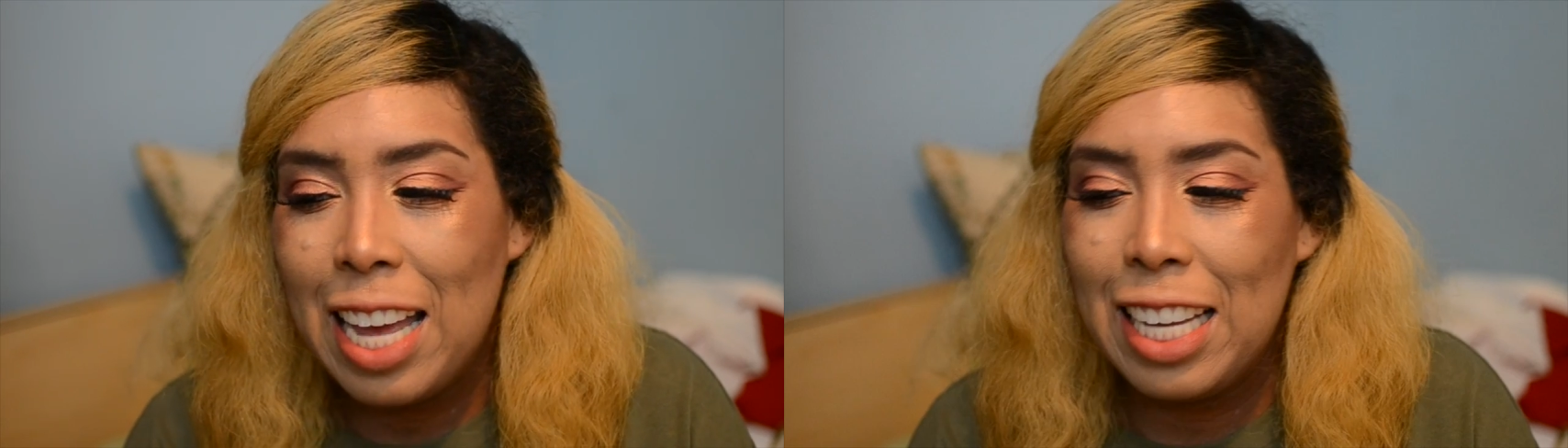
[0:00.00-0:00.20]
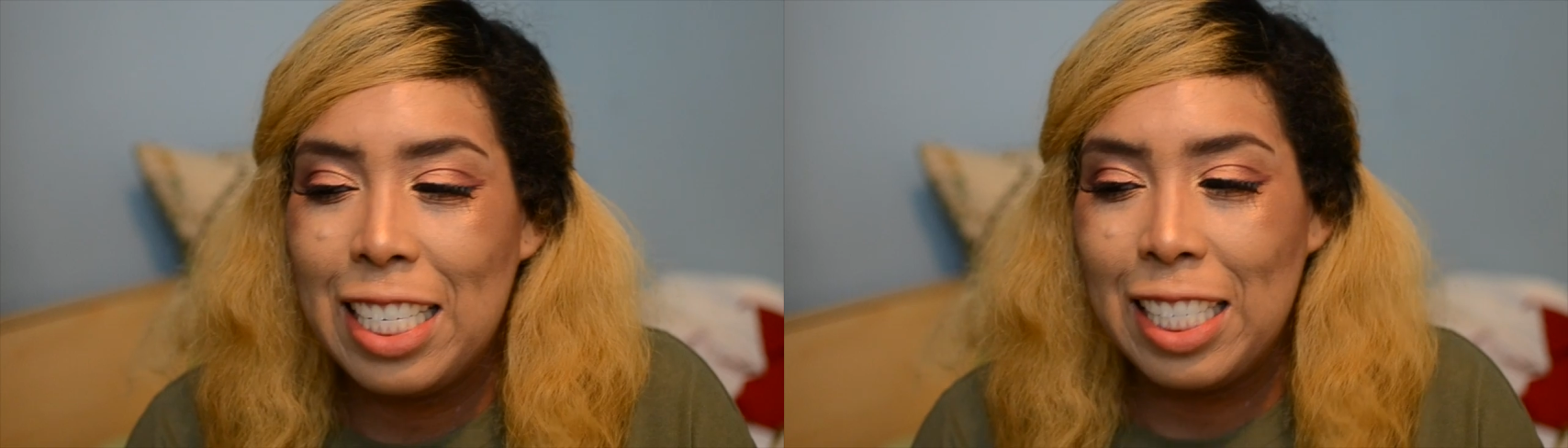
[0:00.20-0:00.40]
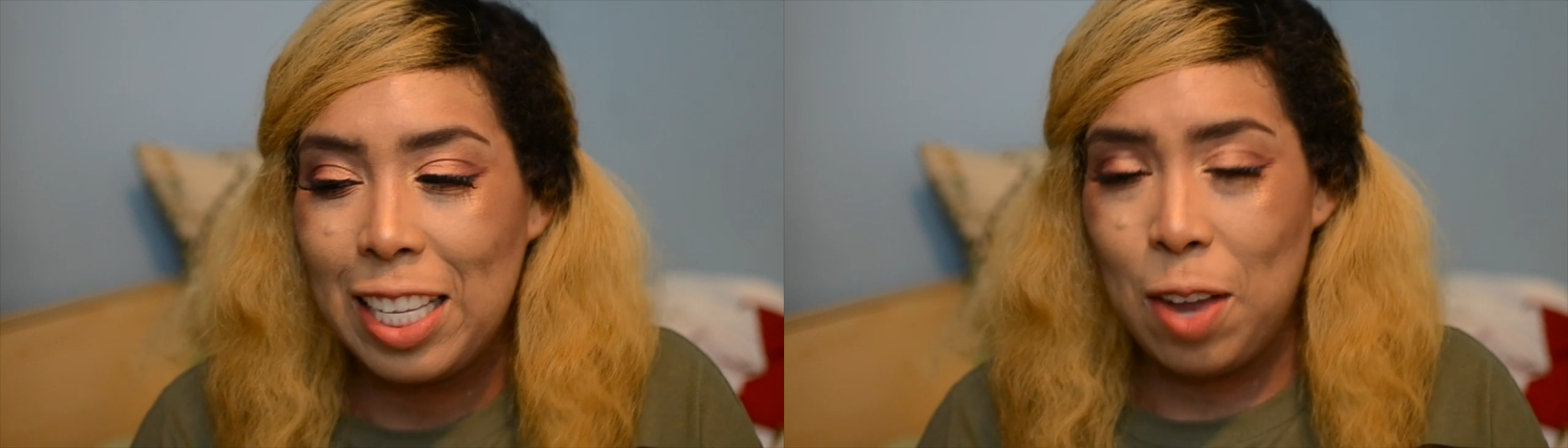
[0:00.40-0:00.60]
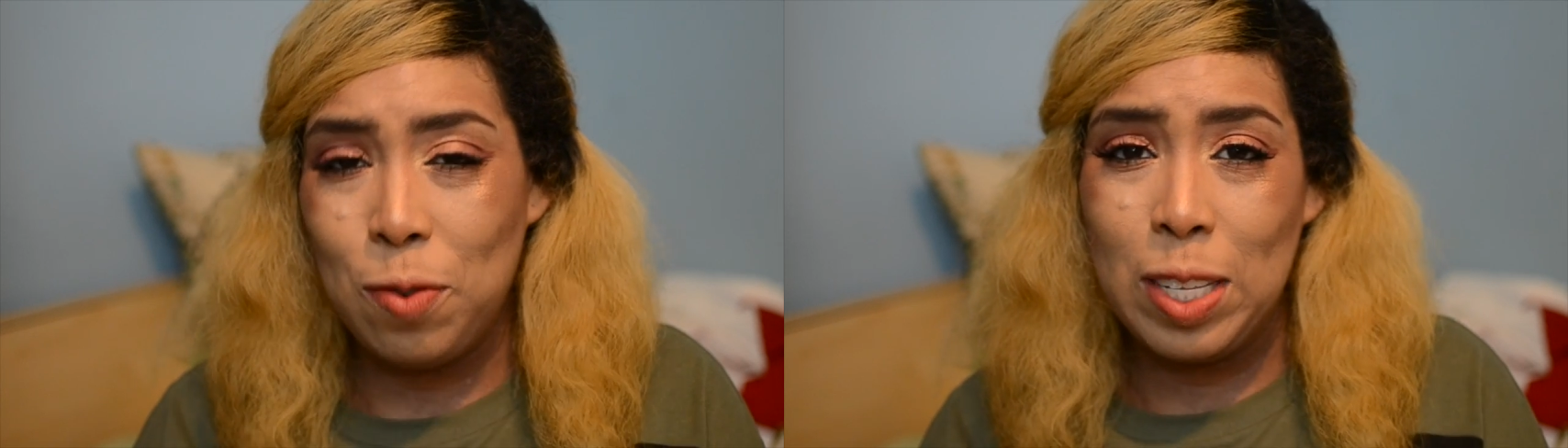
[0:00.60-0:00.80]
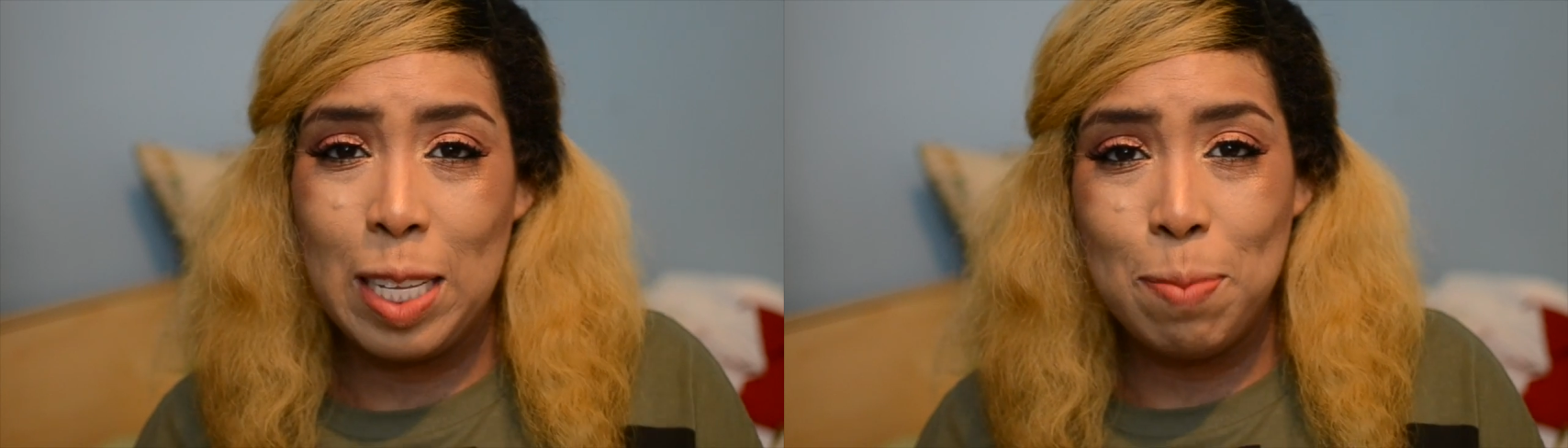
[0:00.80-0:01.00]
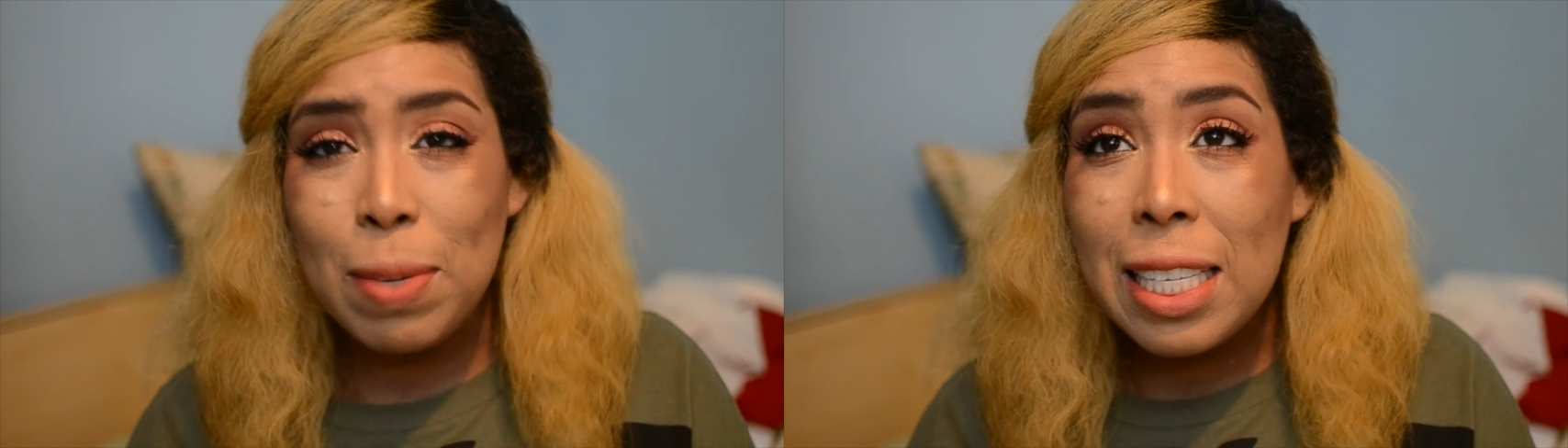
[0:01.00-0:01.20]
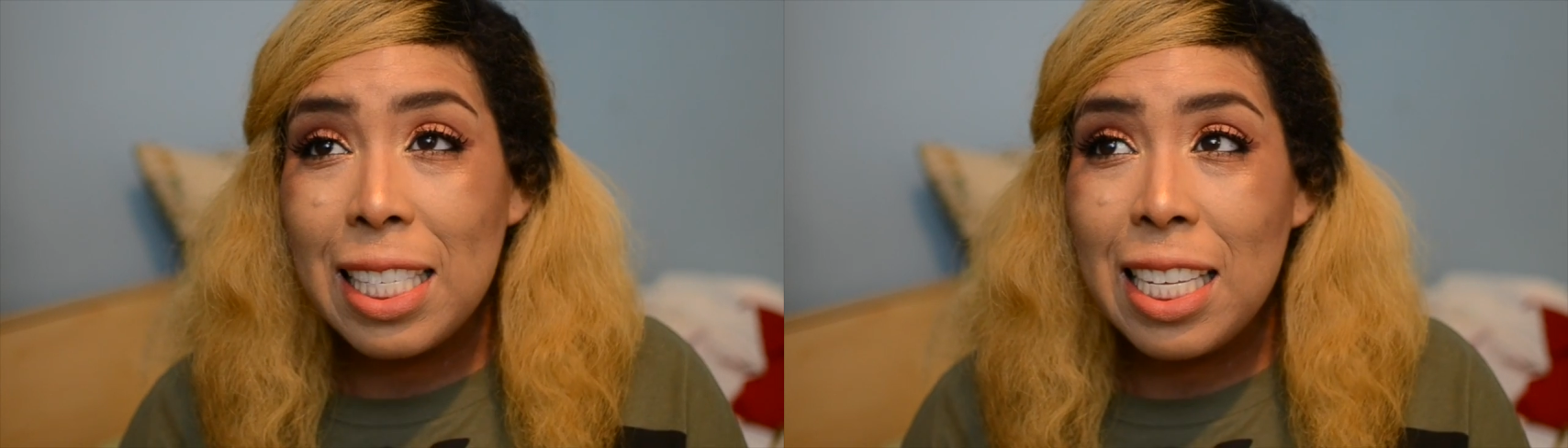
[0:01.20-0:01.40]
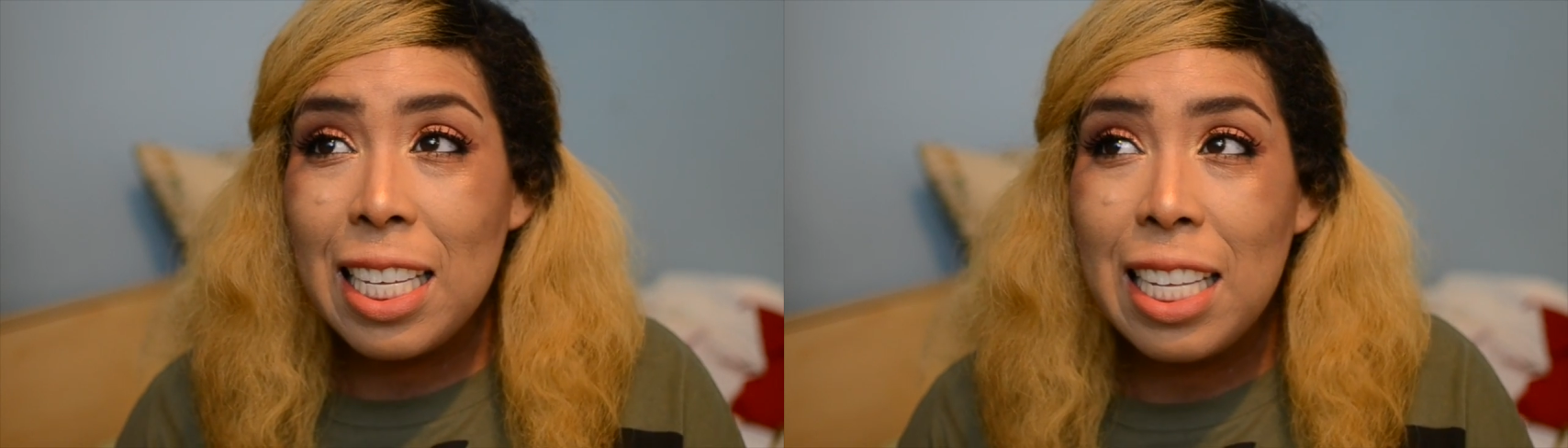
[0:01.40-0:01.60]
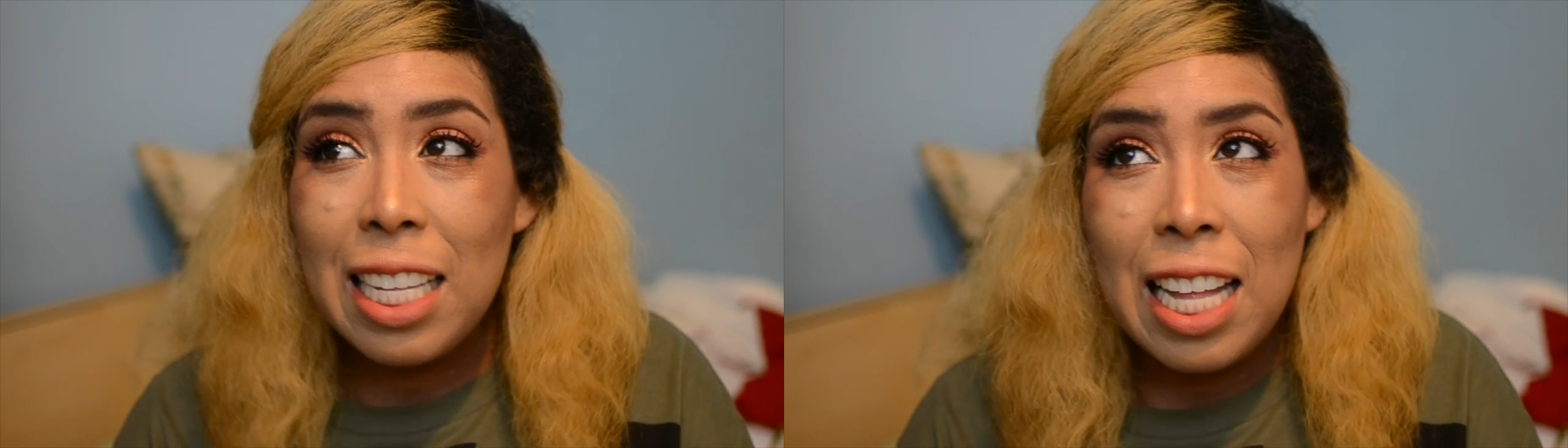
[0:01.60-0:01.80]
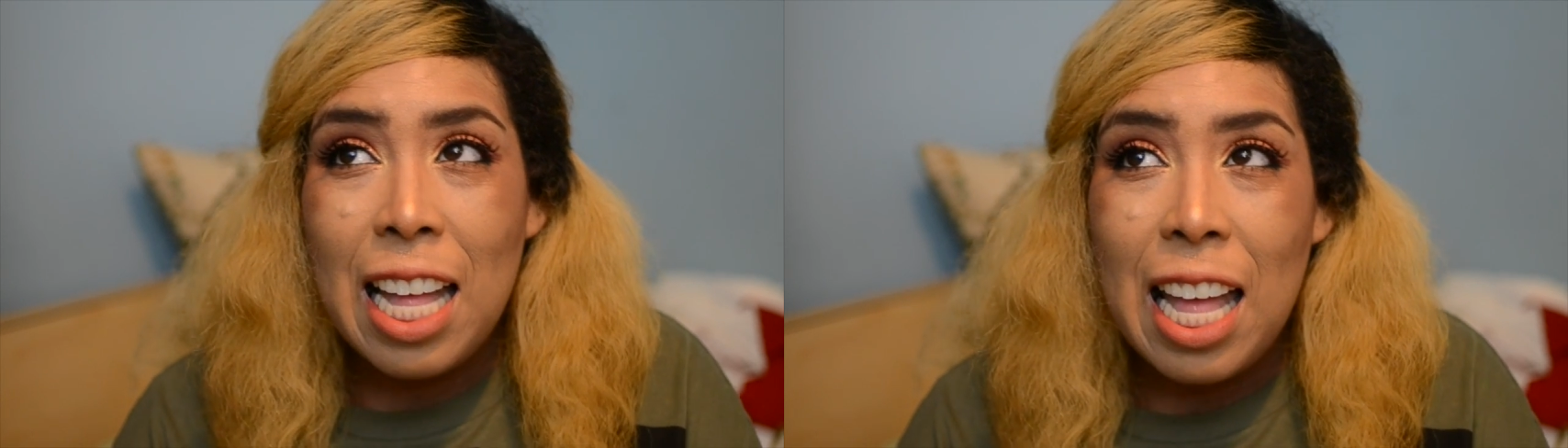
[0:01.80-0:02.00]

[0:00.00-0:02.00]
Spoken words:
I just got really busy